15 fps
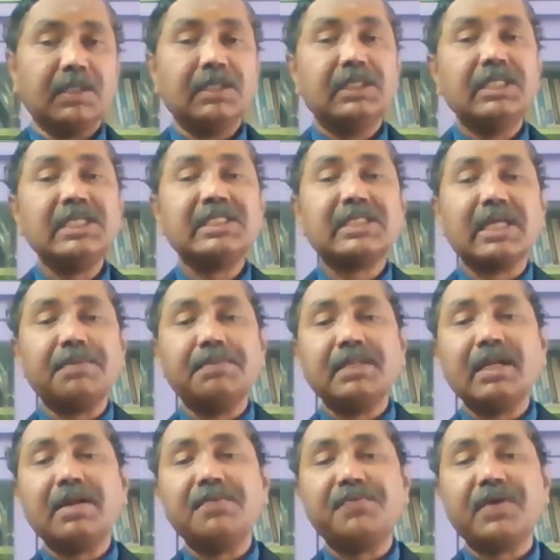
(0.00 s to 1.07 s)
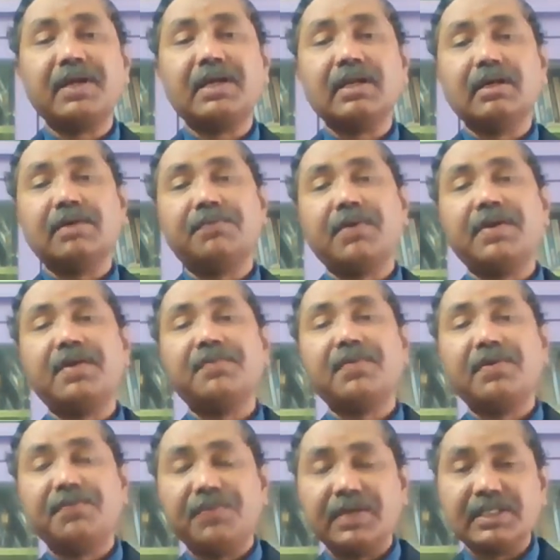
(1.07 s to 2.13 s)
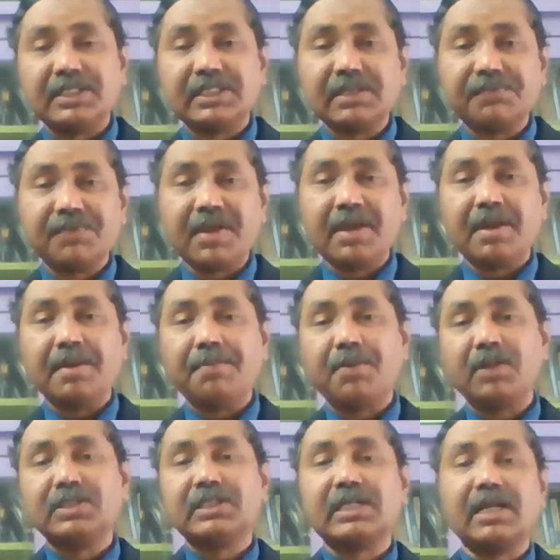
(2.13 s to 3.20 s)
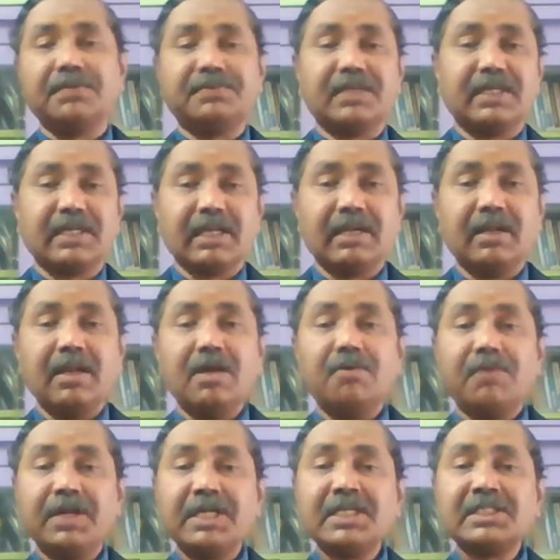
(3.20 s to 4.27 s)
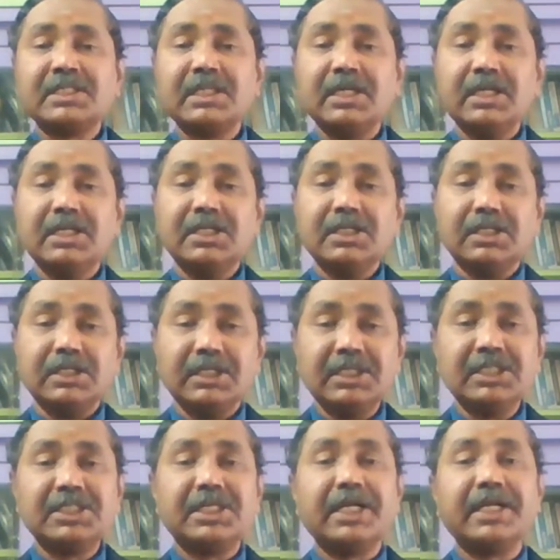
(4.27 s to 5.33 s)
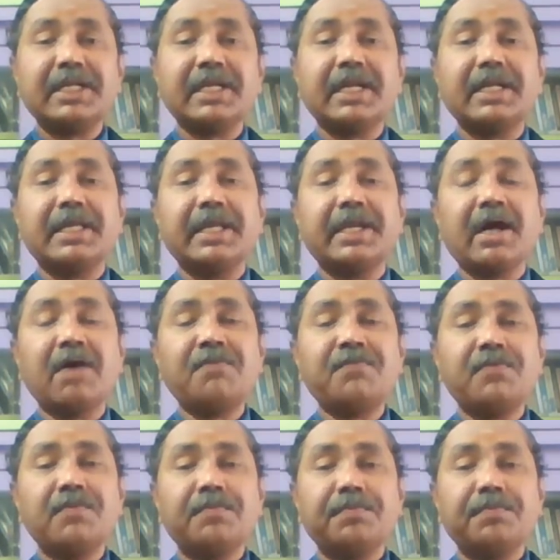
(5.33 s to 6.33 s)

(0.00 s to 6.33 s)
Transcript: These can be the different five different phases of a project life cycle. One is initiating and kickoff.